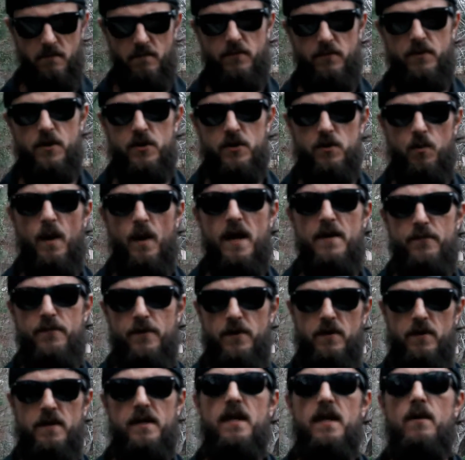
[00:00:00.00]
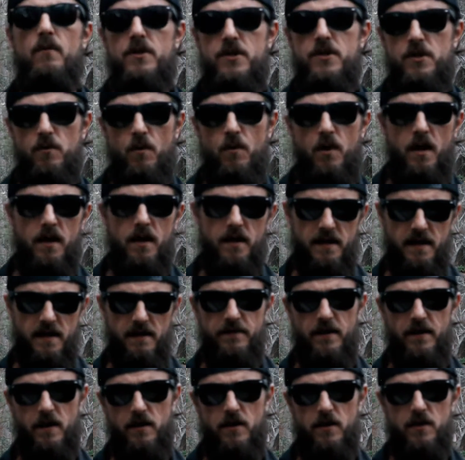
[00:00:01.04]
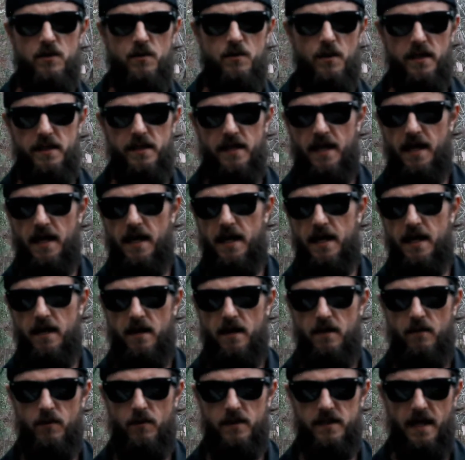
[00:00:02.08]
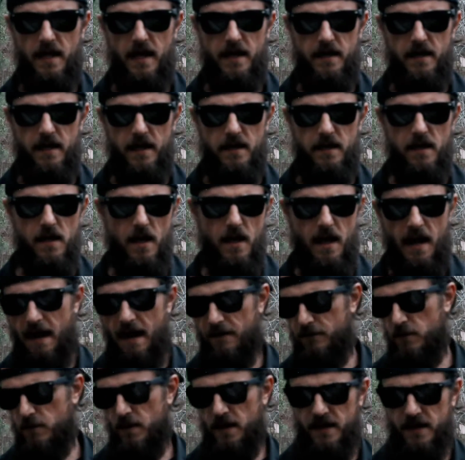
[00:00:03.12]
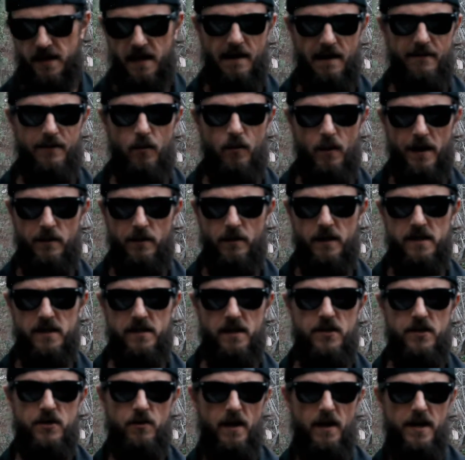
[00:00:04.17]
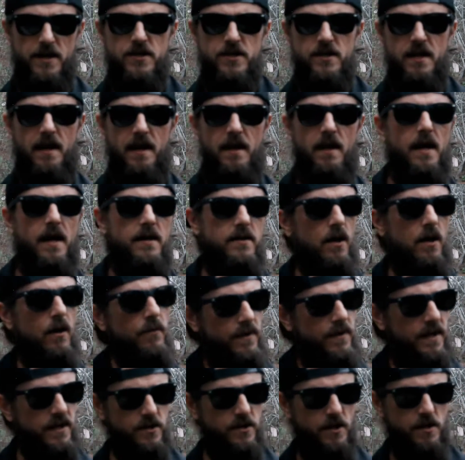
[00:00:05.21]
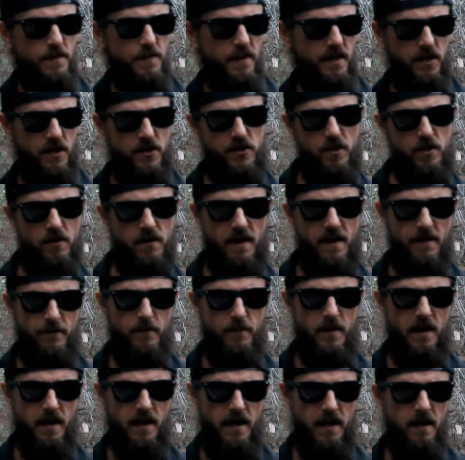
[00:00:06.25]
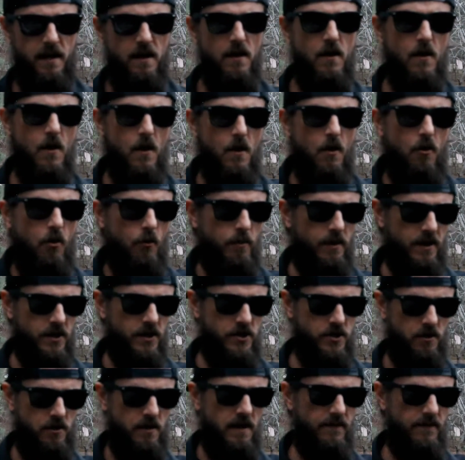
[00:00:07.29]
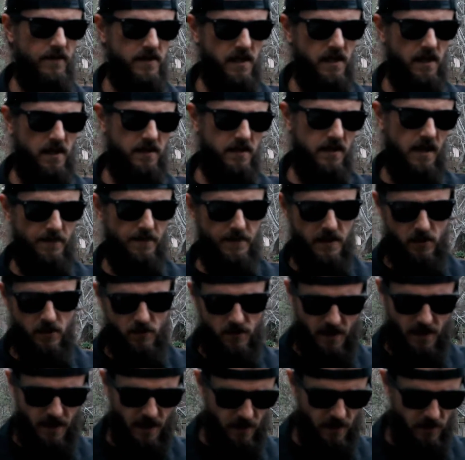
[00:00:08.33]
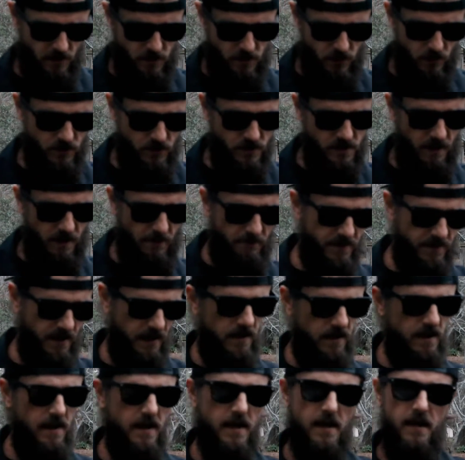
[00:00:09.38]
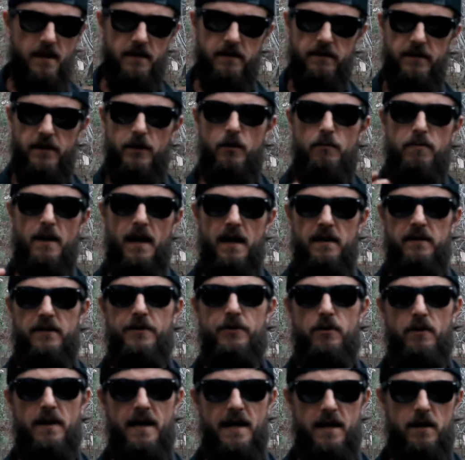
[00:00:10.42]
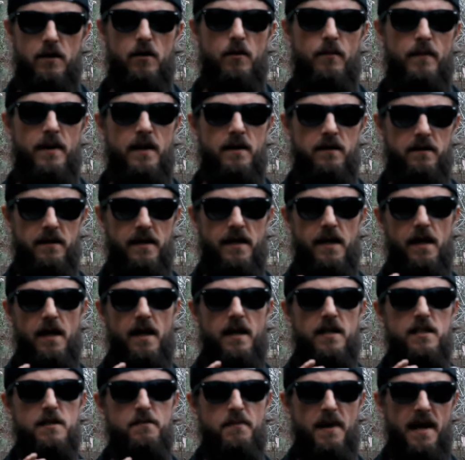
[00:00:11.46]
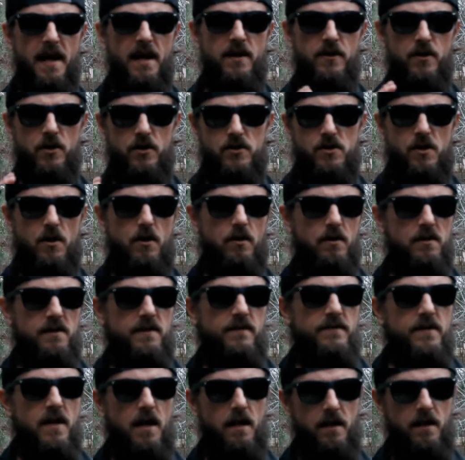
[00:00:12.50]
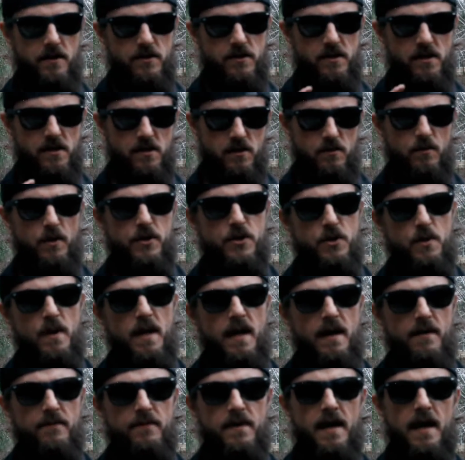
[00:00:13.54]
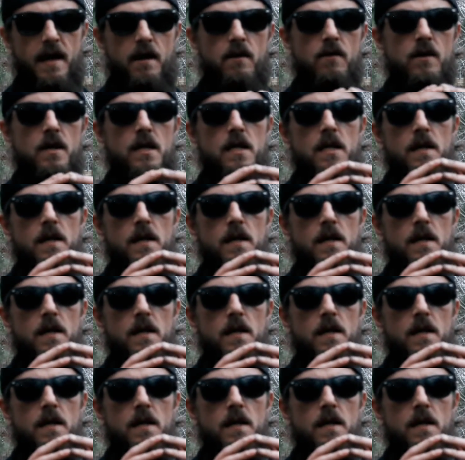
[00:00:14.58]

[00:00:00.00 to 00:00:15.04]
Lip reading: There's a way for you to get what you want. Give others what they need. Everybody can have a win-win situation out of that. Don't think just because you don't have money or because you don't have a ton of time that you can't do something. Little by little, incrementally, expand your circle of knowledge. This is what you have now.